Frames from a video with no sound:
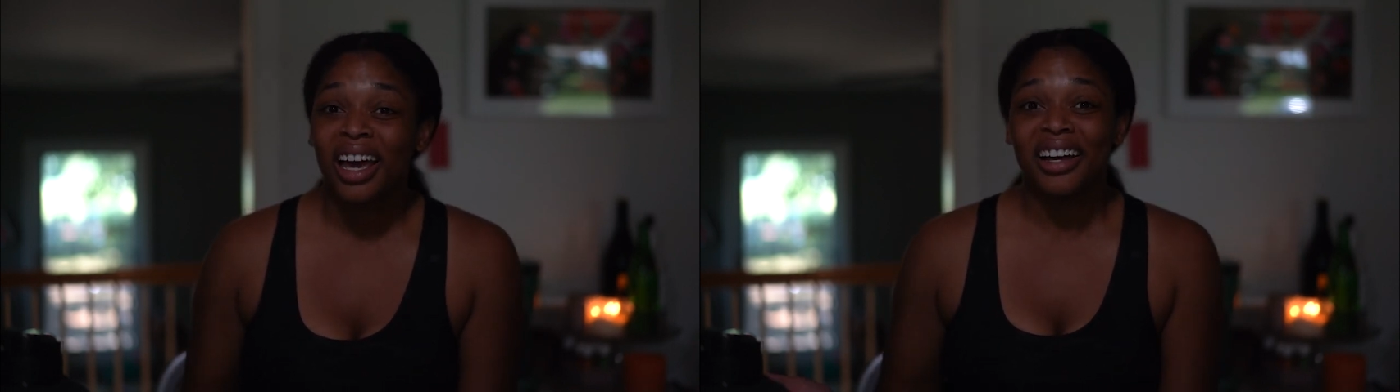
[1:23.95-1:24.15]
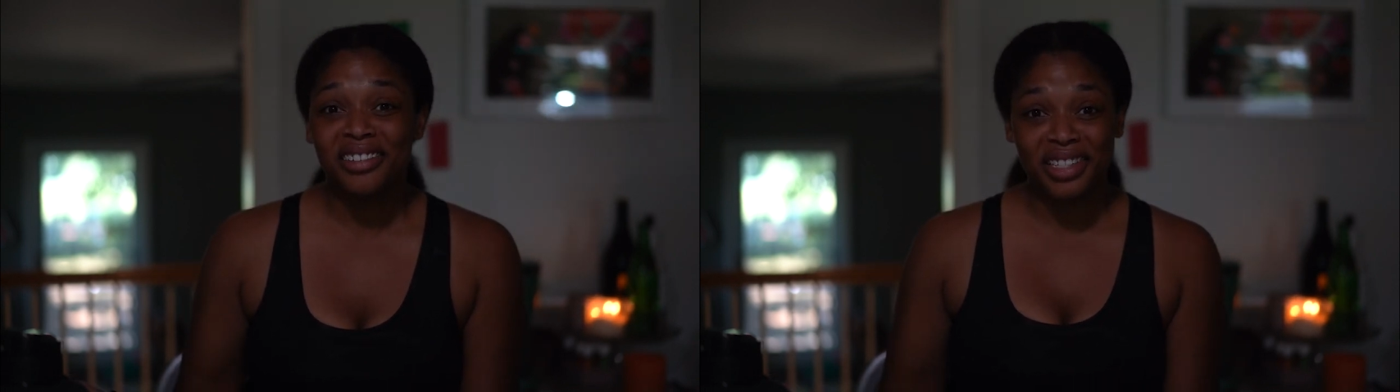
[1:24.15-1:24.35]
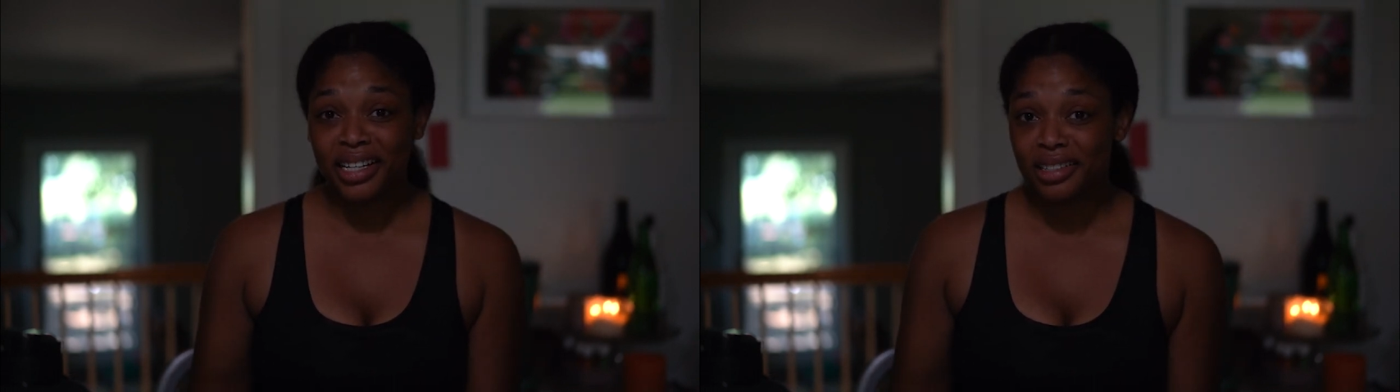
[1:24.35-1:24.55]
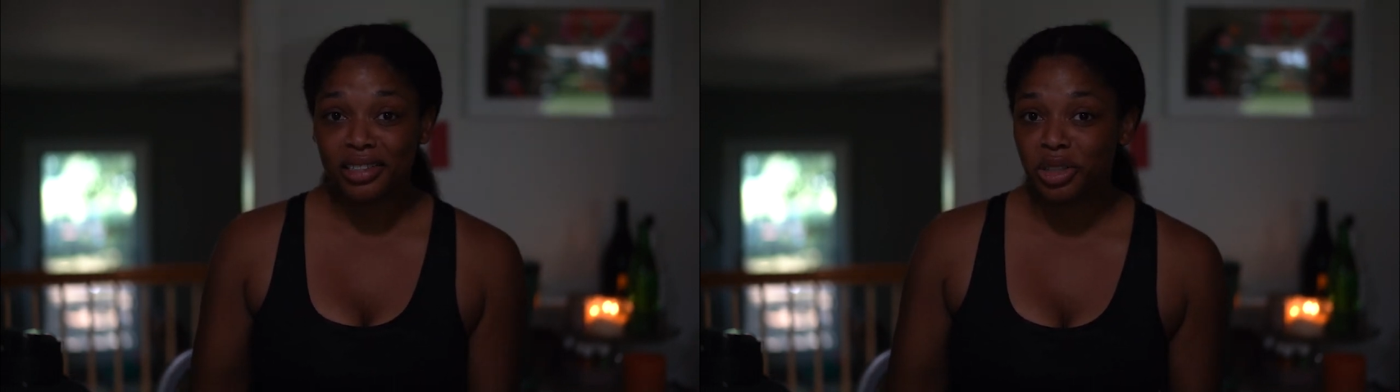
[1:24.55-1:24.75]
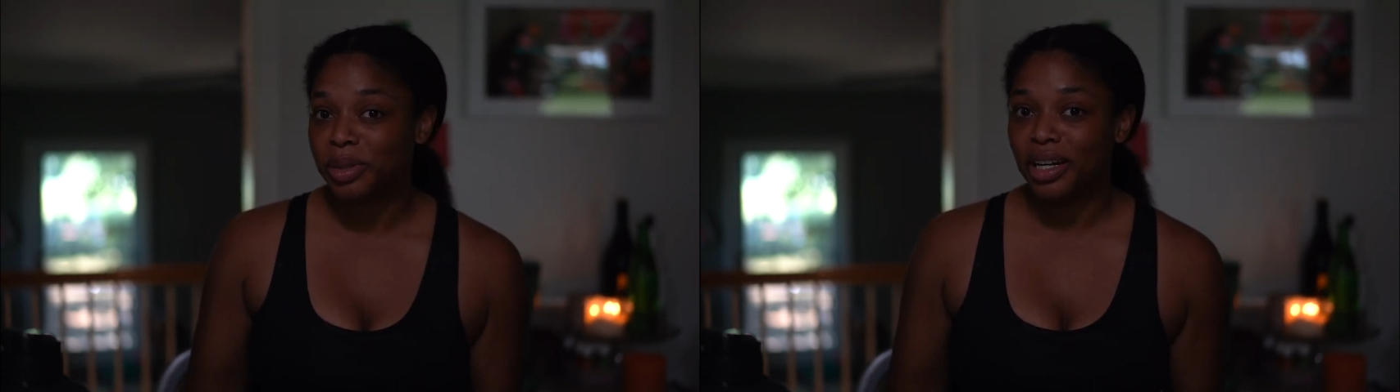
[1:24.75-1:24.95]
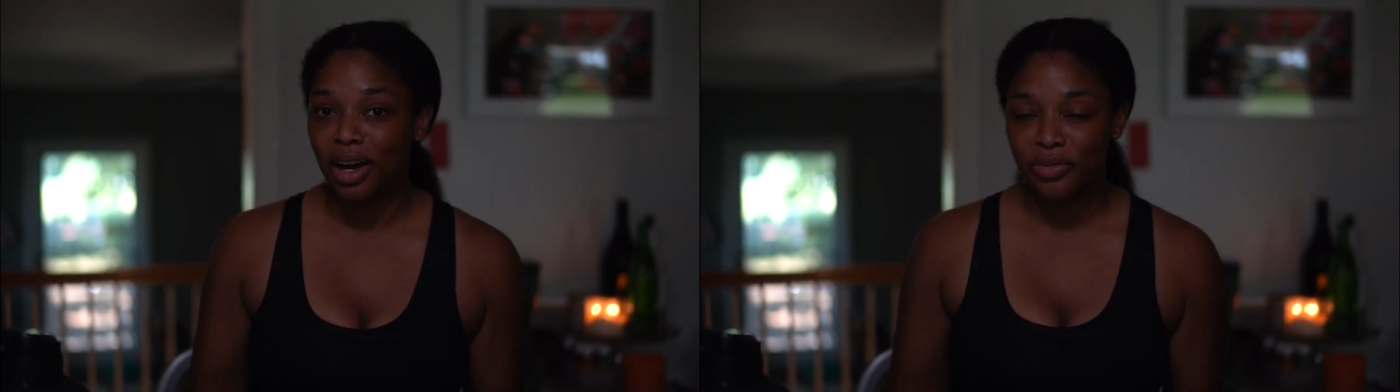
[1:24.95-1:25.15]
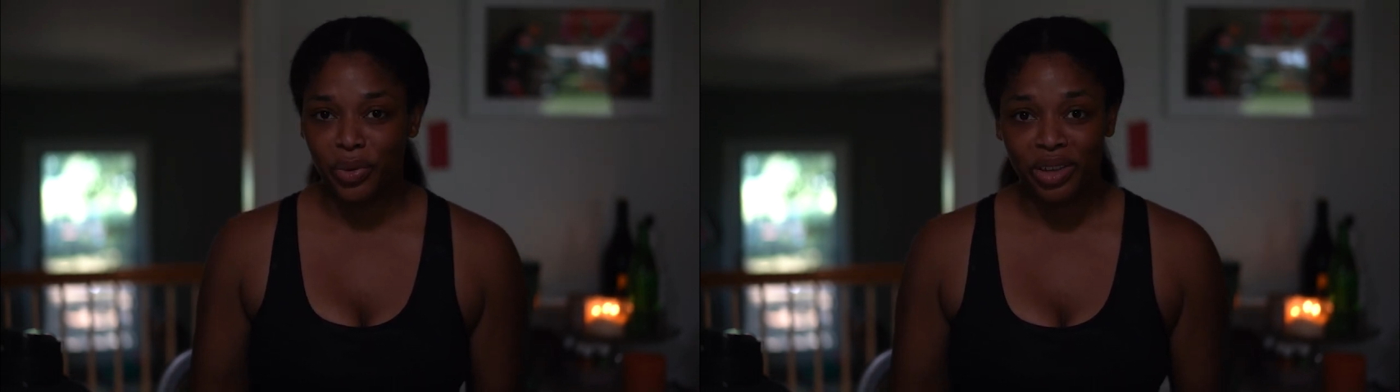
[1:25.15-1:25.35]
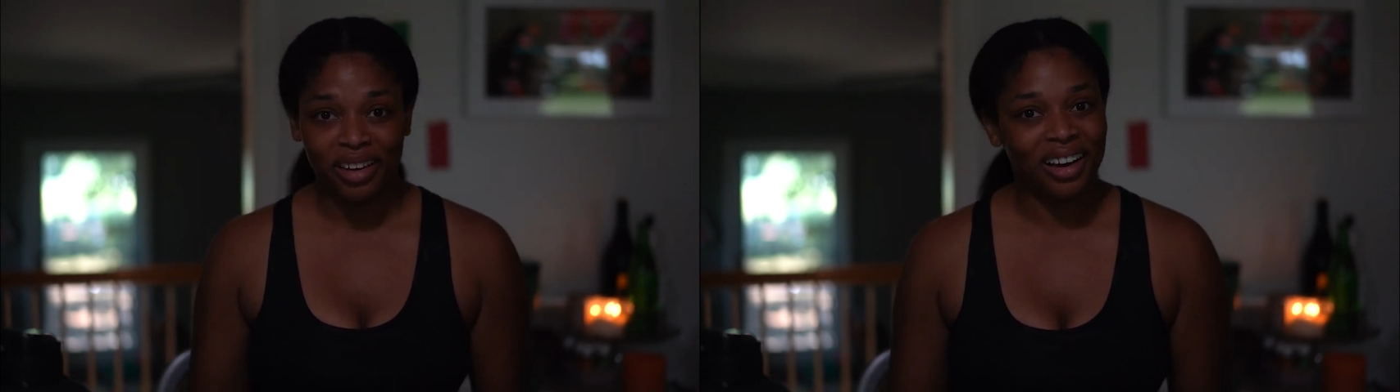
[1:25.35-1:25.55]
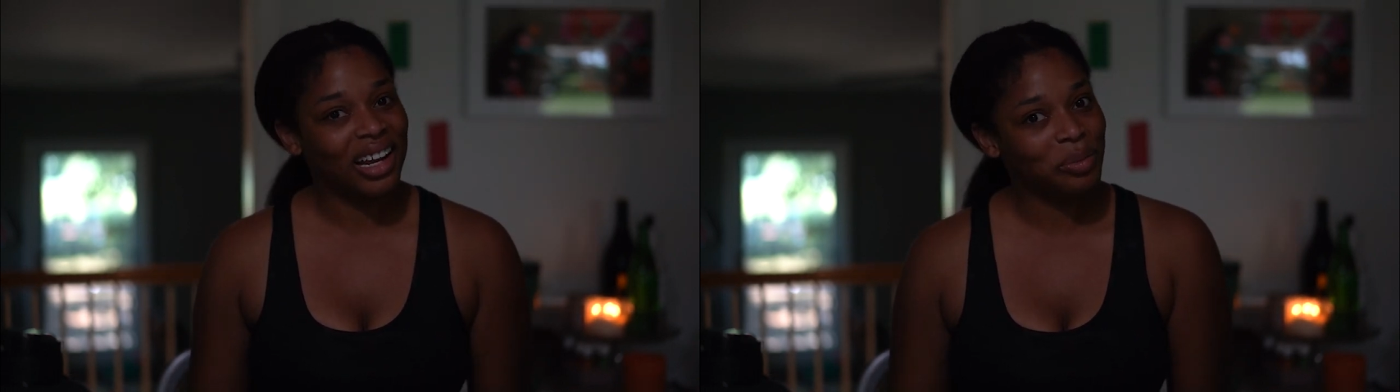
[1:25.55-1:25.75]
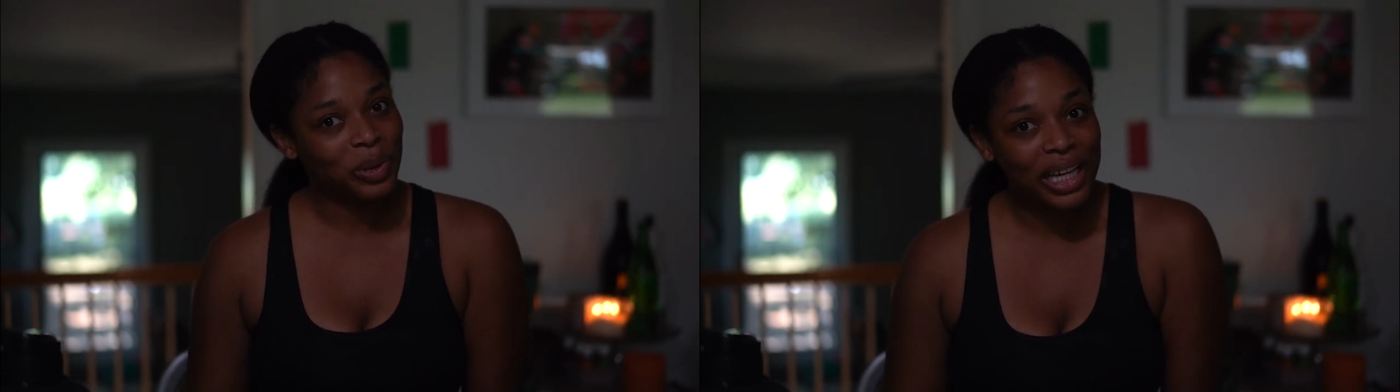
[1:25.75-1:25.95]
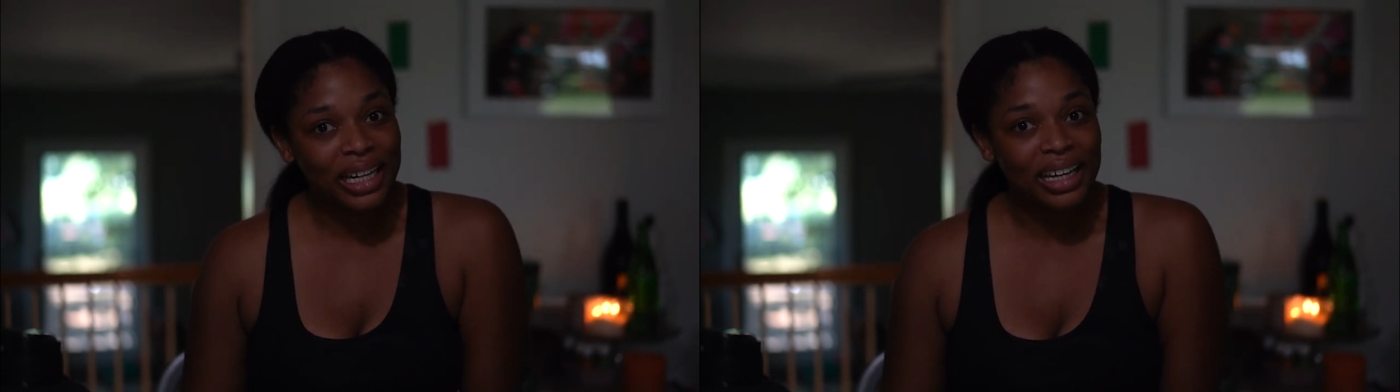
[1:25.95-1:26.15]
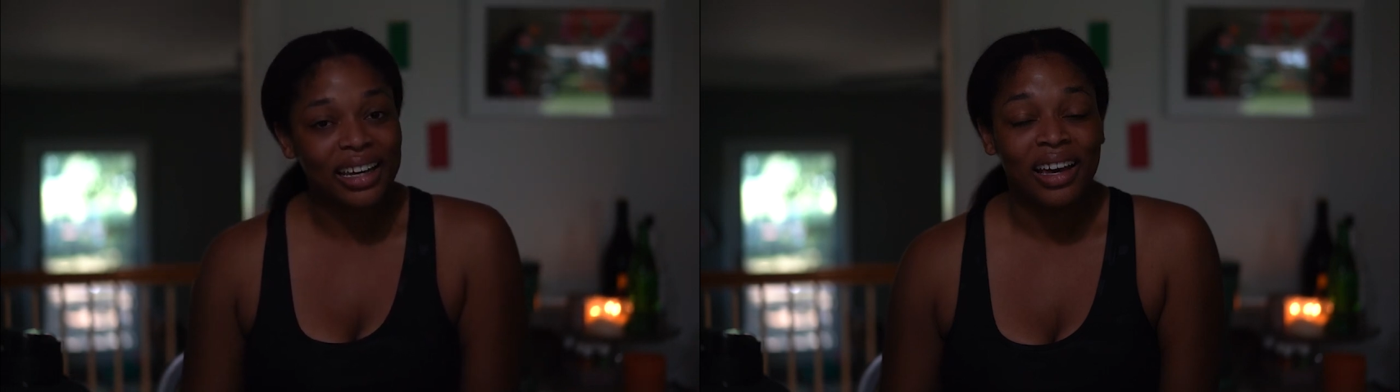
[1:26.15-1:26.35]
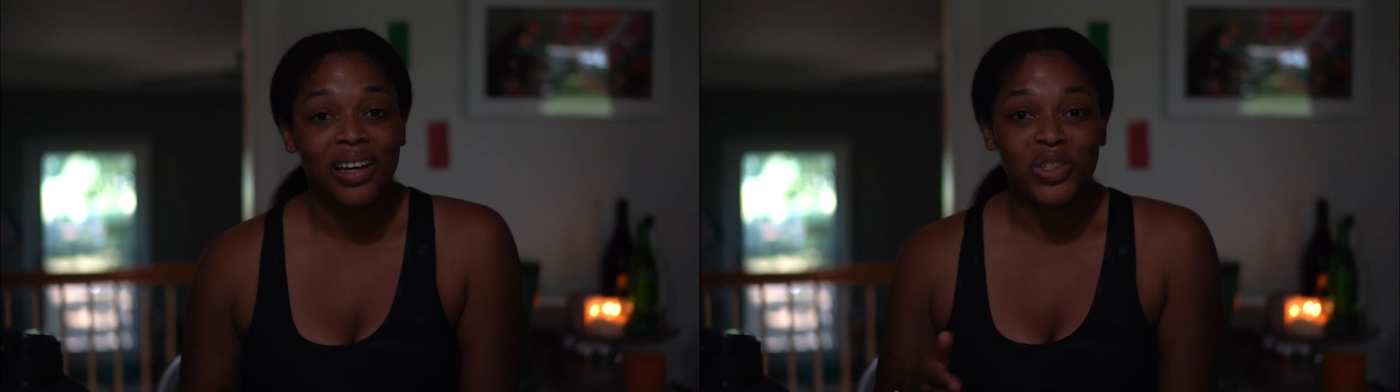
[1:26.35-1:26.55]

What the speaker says: It just takes a little bit of forethought and planning.